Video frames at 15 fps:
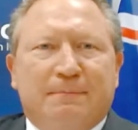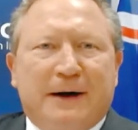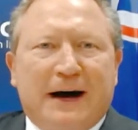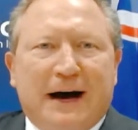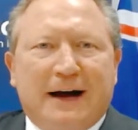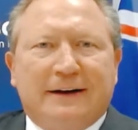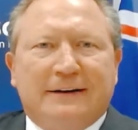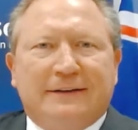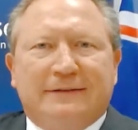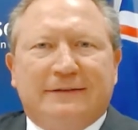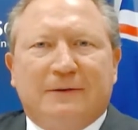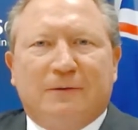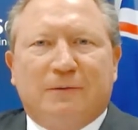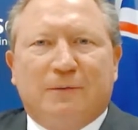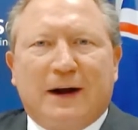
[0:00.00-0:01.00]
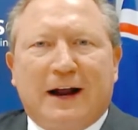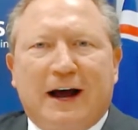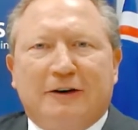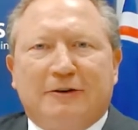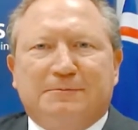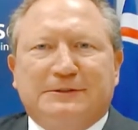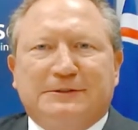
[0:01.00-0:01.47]
partners,
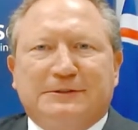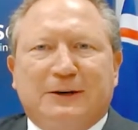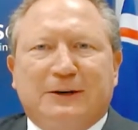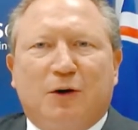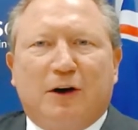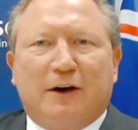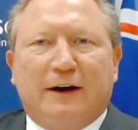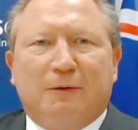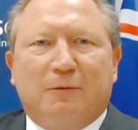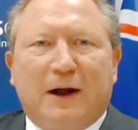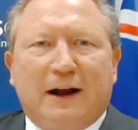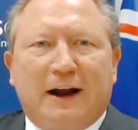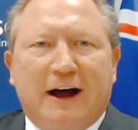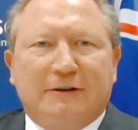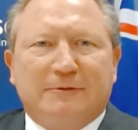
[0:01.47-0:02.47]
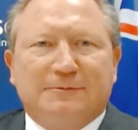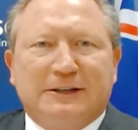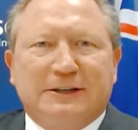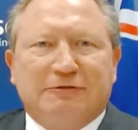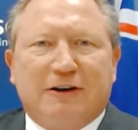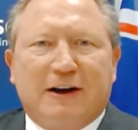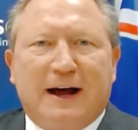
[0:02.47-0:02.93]
100% quality,
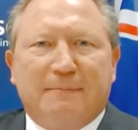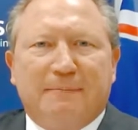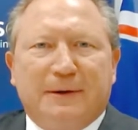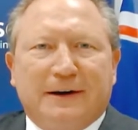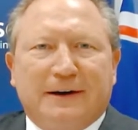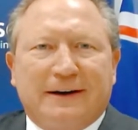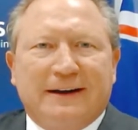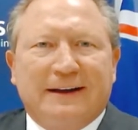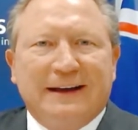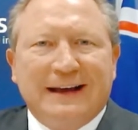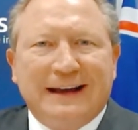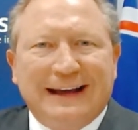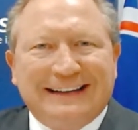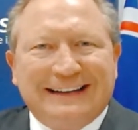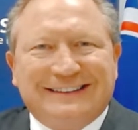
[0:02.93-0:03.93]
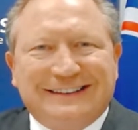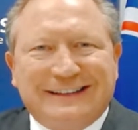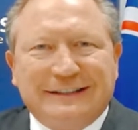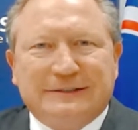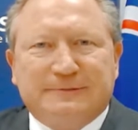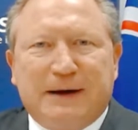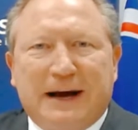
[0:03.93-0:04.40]
100% reliability. It's
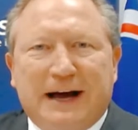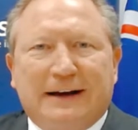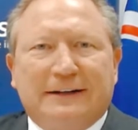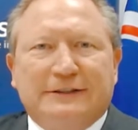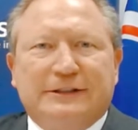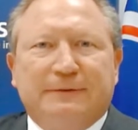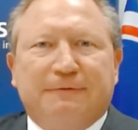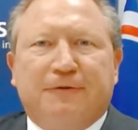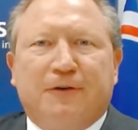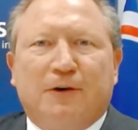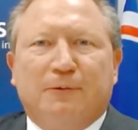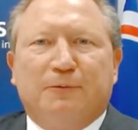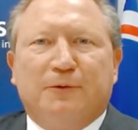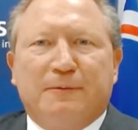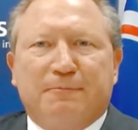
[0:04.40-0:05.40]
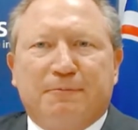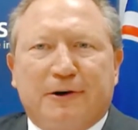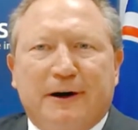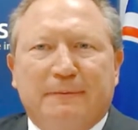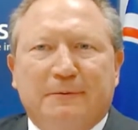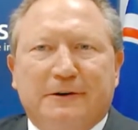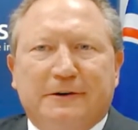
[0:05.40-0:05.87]
this partnership formed with the
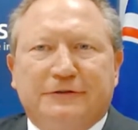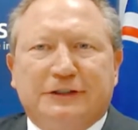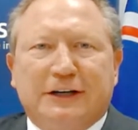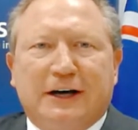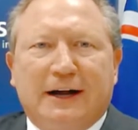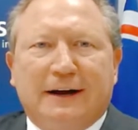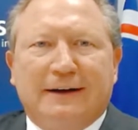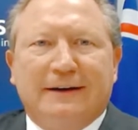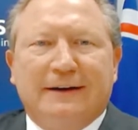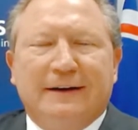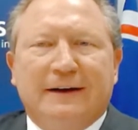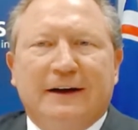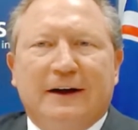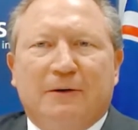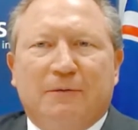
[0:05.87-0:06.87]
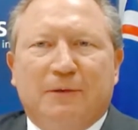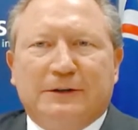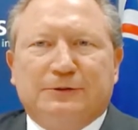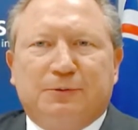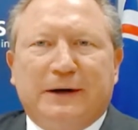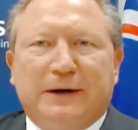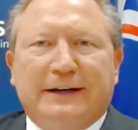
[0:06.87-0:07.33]
Premier of China,
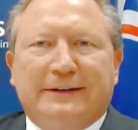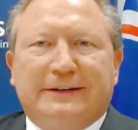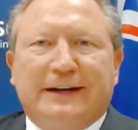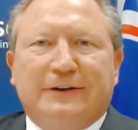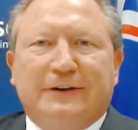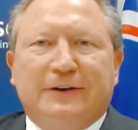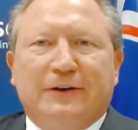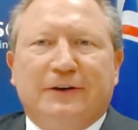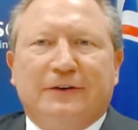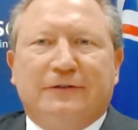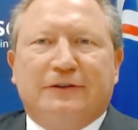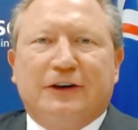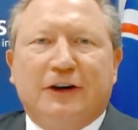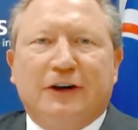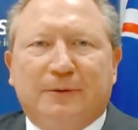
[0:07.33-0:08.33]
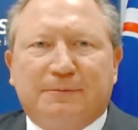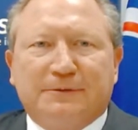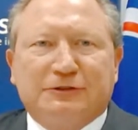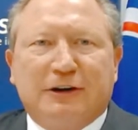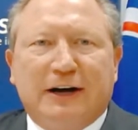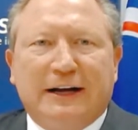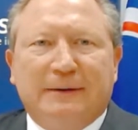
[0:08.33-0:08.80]
which we intend to use to help
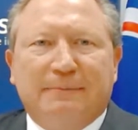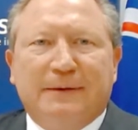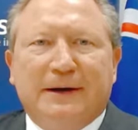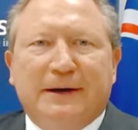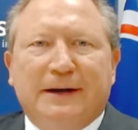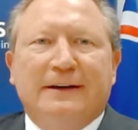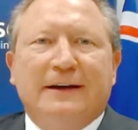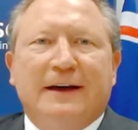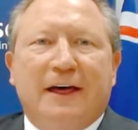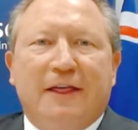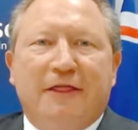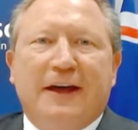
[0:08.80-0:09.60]
Australia meet